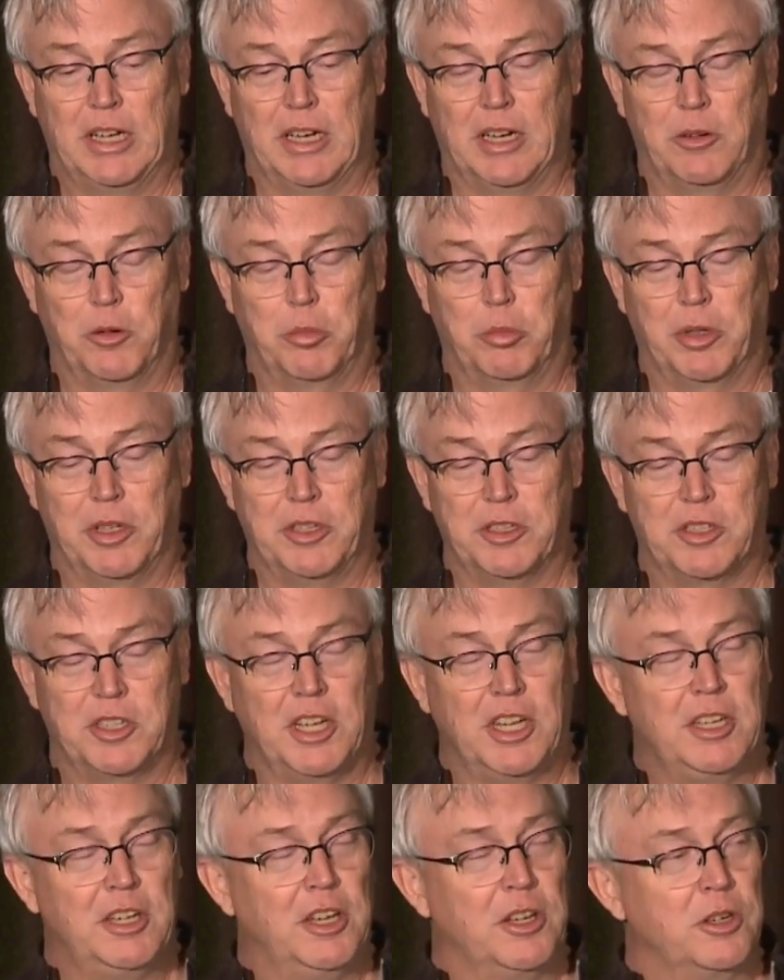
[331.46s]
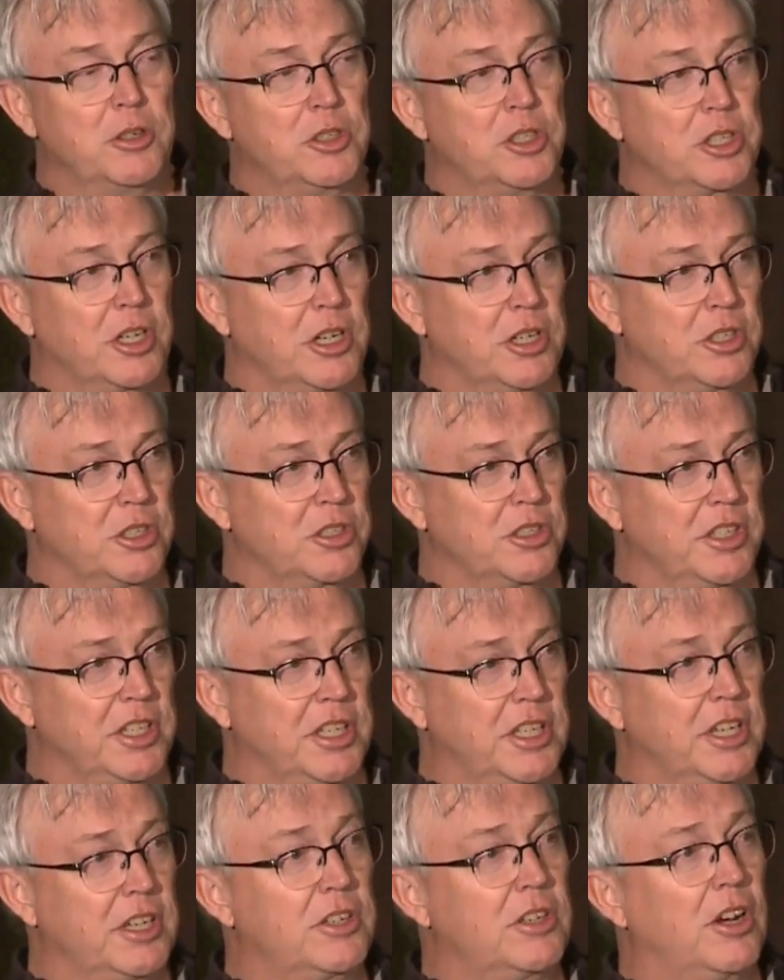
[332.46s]
We're playing the San Diego Chargers. They
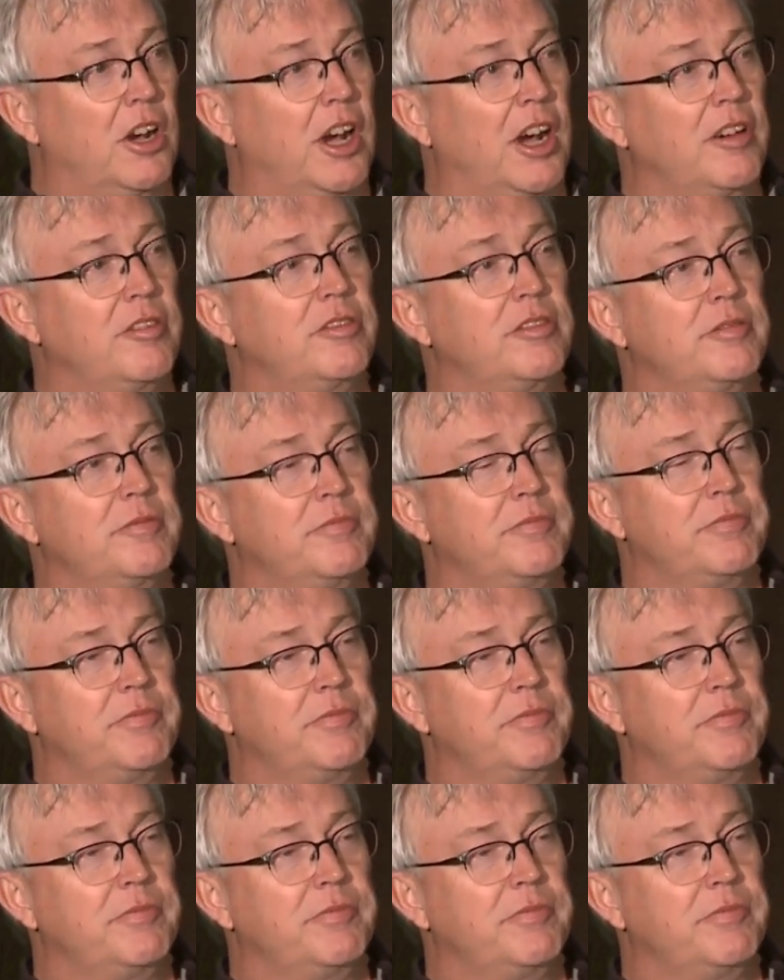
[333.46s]
kicked off.